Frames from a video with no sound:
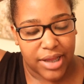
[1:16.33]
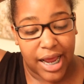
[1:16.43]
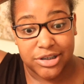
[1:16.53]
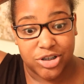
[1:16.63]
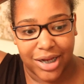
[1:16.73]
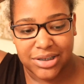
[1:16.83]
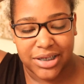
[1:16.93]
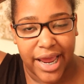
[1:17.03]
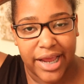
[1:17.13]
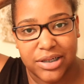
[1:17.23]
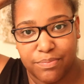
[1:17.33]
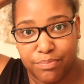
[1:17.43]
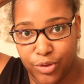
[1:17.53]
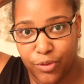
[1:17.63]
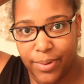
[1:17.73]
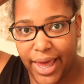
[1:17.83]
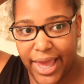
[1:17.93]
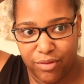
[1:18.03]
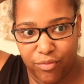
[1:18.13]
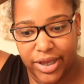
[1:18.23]
I tried to dye it blue
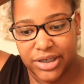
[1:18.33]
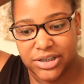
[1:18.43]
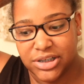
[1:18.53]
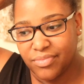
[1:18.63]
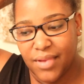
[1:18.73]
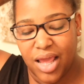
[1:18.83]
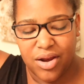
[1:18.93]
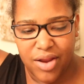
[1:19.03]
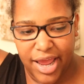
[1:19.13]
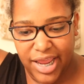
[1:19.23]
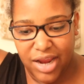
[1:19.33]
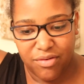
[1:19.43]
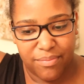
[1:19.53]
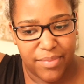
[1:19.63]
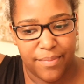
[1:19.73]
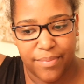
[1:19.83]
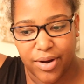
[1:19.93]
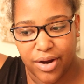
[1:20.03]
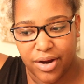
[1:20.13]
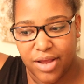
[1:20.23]
black, which I don't know, I can't
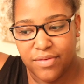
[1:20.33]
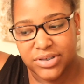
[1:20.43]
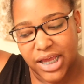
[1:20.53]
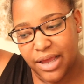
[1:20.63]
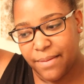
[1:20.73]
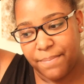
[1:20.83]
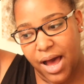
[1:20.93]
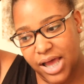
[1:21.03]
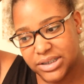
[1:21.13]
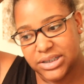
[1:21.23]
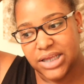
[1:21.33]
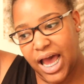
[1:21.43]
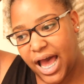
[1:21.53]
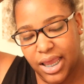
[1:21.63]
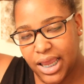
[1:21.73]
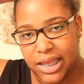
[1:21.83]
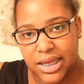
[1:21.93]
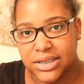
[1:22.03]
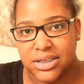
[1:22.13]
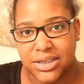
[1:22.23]
remember. It was like a box dye and
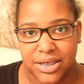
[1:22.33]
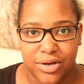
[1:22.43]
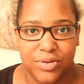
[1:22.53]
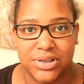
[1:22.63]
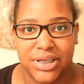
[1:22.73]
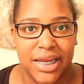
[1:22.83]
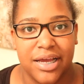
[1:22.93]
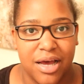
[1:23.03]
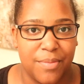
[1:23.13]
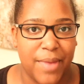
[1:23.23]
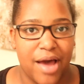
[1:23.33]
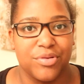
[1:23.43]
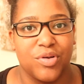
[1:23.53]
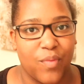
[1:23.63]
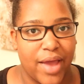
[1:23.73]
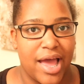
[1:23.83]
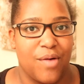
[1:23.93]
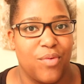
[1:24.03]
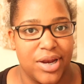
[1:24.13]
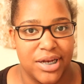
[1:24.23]
it still didn't come out the way
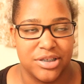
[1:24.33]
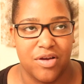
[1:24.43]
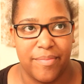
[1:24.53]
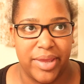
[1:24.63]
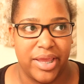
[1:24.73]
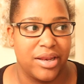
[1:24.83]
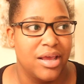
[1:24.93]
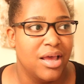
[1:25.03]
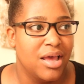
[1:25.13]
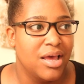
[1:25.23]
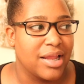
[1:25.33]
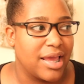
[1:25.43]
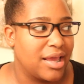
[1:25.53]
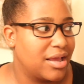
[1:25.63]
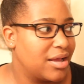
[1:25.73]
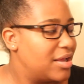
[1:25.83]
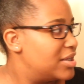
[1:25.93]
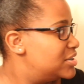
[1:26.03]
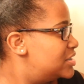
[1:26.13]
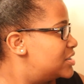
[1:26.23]
I wanted to. I mean, like,
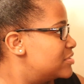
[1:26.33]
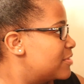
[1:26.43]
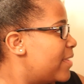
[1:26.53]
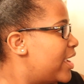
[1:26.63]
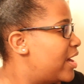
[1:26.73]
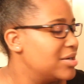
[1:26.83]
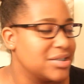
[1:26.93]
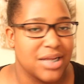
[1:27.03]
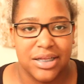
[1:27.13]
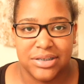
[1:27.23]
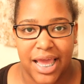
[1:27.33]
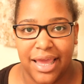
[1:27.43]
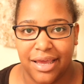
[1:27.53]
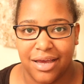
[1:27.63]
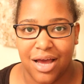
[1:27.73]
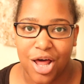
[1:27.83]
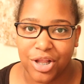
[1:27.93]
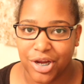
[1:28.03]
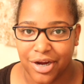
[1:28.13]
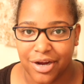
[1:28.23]
it just seems like my hair does not take
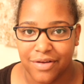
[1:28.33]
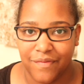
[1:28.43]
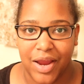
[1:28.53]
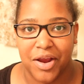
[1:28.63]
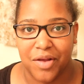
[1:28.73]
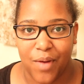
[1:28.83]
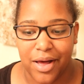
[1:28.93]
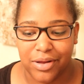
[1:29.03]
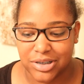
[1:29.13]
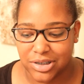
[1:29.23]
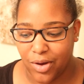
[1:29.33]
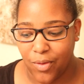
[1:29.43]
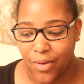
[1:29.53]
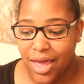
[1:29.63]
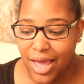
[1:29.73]
color very well. So